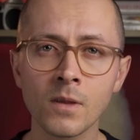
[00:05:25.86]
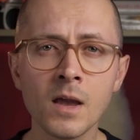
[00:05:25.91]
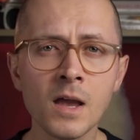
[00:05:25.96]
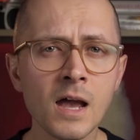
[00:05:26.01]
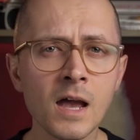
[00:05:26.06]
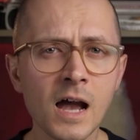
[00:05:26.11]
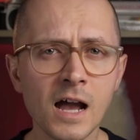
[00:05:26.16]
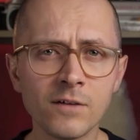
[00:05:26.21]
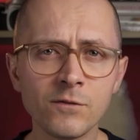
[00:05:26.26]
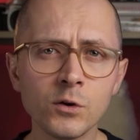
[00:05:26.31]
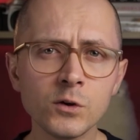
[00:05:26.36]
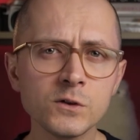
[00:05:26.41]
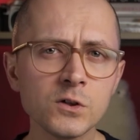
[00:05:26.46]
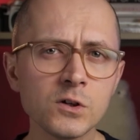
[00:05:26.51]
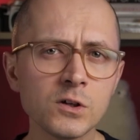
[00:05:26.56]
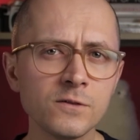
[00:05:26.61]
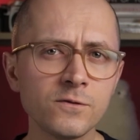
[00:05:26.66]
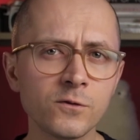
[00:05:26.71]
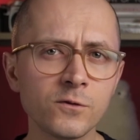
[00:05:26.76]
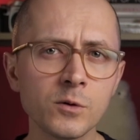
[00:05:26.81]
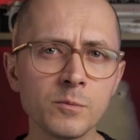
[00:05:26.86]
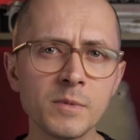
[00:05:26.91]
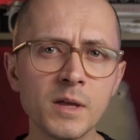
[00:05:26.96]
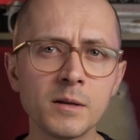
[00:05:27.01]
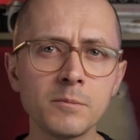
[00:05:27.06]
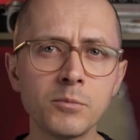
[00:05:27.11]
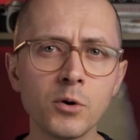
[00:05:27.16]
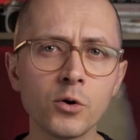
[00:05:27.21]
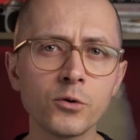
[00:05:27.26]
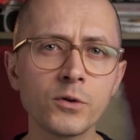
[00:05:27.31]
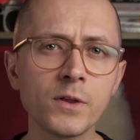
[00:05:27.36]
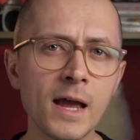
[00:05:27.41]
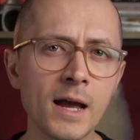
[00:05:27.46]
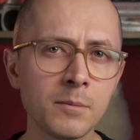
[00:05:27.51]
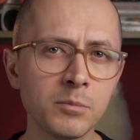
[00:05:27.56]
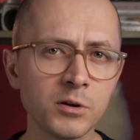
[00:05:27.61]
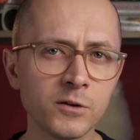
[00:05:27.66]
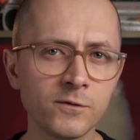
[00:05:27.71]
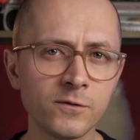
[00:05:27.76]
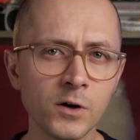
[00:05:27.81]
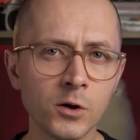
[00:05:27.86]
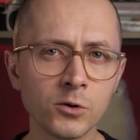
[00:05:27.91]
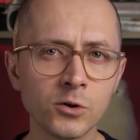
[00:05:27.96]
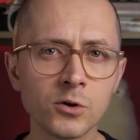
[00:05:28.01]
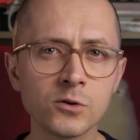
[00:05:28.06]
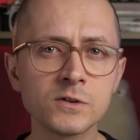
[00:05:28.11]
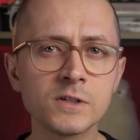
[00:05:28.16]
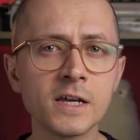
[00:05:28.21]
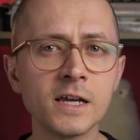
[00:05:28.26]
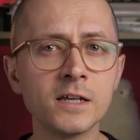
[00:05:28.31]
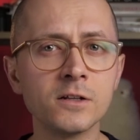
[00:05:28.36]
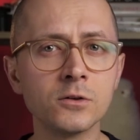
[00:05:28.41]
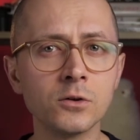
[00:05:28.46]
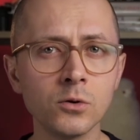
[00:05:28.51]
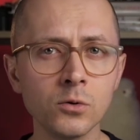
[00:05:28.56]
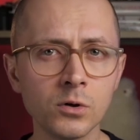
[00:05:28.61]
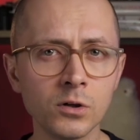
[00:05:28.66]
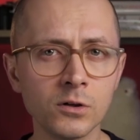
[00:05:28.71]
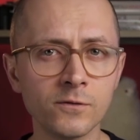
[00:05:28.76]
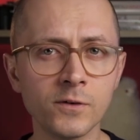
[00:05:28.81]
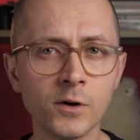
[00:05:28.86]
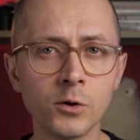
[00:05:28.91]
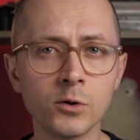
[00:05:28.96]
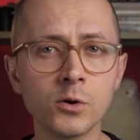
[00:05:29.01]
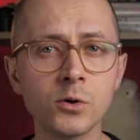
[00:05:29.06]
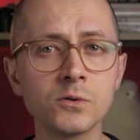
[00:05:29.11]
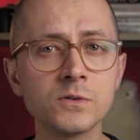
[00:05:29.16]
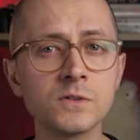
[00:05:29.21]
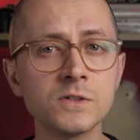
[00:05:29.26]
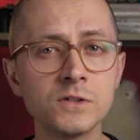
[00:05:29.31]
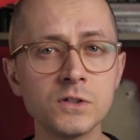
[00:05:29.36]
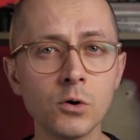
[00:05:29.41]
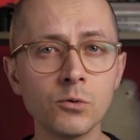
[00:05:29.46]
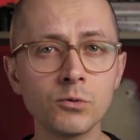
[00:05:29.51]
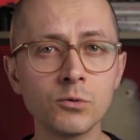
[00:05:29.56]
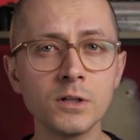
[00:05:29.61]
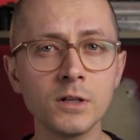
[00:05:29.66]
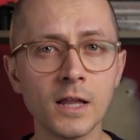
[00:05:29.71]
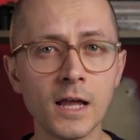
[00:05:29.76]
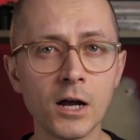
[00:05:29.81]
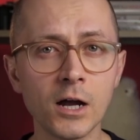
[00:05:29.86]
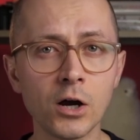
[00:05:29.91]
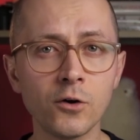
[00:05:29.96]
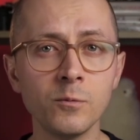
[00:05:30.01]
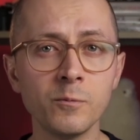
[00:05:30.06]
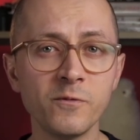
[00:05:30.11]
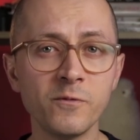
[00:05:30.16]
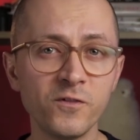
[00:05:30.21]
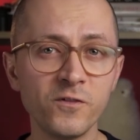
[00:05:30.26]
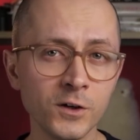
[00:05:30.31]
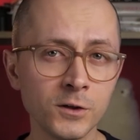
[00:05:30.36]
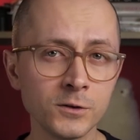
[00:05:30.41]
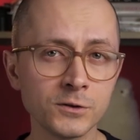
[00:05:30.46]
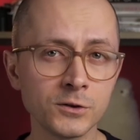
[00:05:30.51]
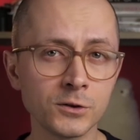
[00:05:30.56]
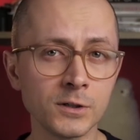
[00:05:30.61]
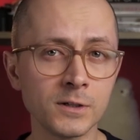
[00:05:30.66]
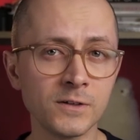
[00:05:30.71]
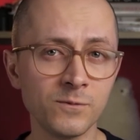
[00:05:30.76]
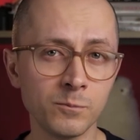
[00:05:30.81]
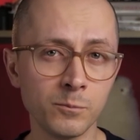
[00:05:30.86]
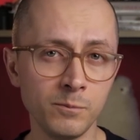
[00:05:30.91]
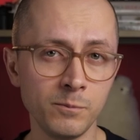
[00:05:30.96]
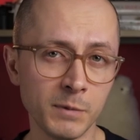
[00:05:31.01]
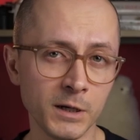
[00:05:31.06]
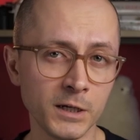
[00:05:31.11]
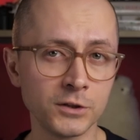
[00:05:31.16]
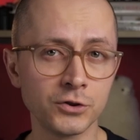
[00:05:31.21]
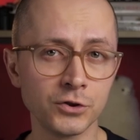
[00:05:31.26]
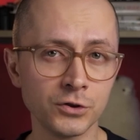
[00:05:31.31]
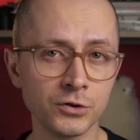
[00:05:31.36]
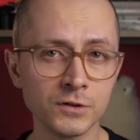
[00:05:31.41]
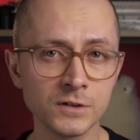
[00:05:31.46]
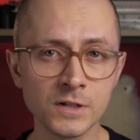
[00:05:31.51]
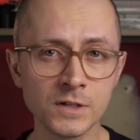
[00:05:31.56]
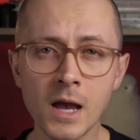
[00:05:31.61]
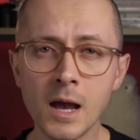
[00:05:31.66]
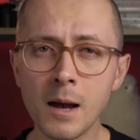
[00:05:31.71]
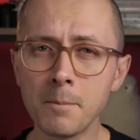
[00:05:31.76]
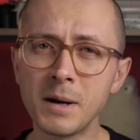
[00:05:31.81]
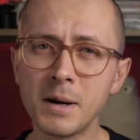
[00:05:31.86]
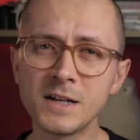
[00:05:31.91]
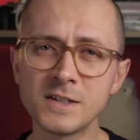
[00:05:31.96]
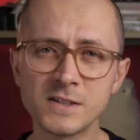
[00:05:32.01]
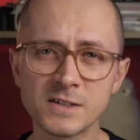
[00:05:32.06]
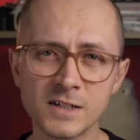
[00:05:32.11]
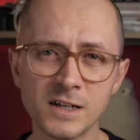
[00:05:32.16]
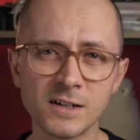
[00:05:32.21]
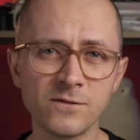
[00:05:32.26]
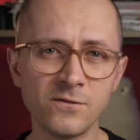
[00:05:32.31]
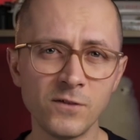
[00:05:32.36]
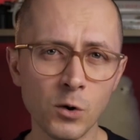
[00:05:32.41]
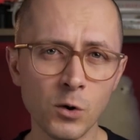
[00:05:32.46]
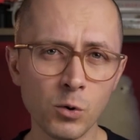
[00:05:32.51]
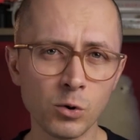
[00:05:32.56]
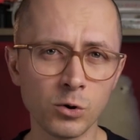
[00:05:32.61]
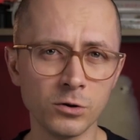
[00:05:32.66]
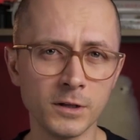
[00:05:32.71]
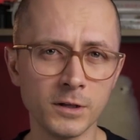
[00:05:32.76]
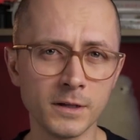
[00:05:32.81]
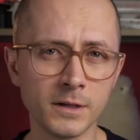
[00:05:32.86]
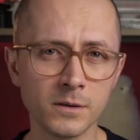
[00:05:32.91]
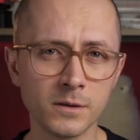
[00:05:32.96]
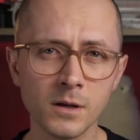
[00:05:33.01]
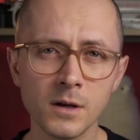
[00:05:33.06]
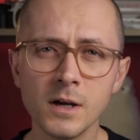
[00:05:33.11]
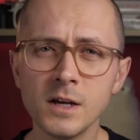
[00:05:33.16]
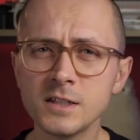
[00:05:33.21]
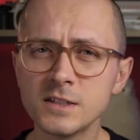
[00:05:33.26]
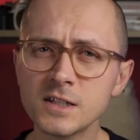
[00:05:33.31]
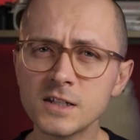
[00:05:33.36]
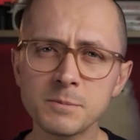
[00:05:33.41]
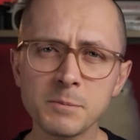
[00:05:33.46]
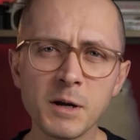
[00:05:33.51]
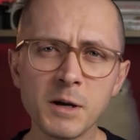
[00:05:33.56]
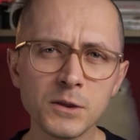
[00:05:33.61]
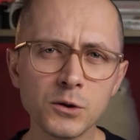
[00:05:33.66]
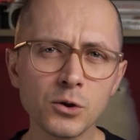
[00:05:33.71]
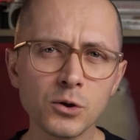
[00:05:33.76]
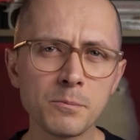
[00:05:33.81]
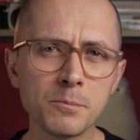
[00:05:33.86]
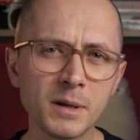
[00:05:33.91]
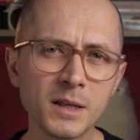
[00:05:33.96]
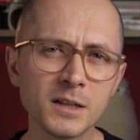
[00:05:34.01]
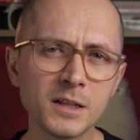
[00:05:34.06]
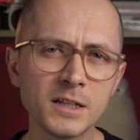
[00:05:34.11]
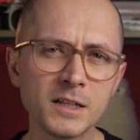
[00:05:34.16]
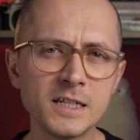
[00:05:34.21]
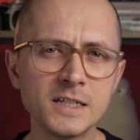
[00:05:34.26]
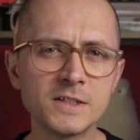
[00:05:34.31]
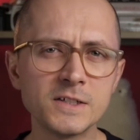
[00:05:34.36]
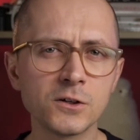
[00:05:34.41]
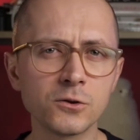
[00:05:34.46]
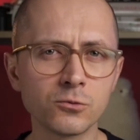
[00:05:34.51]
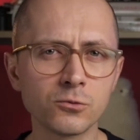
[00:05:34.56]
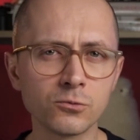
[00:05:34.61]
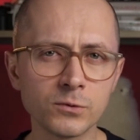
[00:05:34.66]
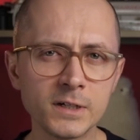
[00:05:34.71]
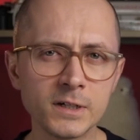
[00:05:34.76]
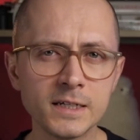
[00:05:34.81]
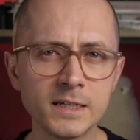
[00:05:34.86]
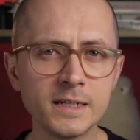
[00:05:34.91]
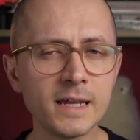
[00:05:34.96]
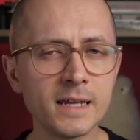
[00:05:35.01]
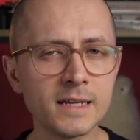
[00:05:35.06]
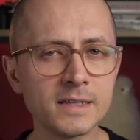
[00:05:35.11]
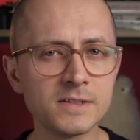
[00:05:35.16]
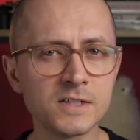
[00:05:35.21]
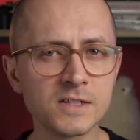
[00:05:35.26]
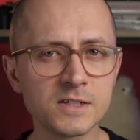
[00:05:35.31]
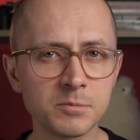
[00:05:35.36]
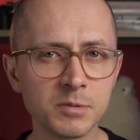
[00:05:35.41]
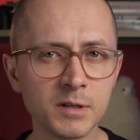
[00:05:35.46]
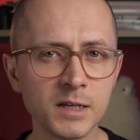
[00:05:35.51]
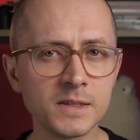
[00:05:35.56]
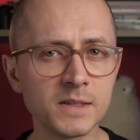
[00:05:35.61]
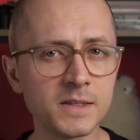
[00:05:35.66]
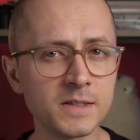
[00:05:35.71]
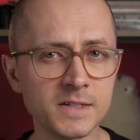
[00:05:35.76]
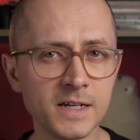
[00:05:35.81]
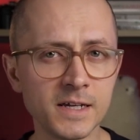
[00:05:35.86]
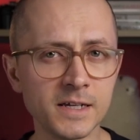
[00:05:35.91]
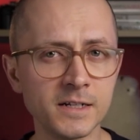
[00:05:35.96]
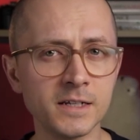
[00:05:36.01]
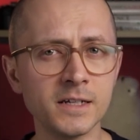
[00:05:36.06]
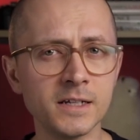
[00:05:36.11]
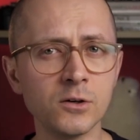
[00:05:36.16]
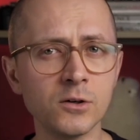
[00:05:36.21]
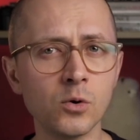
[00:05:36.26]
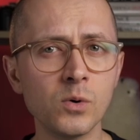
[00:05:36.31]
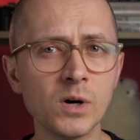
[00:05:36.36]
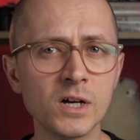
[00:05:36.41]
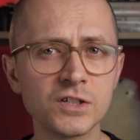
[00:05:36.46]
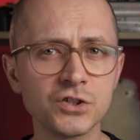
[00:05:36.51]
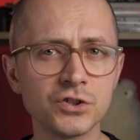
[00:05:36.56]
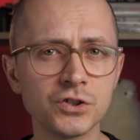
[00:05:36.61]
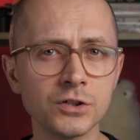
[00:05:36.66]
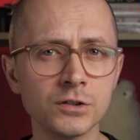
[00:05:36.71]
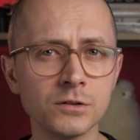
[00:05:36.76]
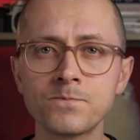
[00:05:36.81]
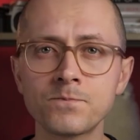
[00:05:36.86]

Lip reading: I've also confirmed that both Apple Photos and Google Photos don't allow filtering pictures by set focal length, despite their ability to read and display the data in question.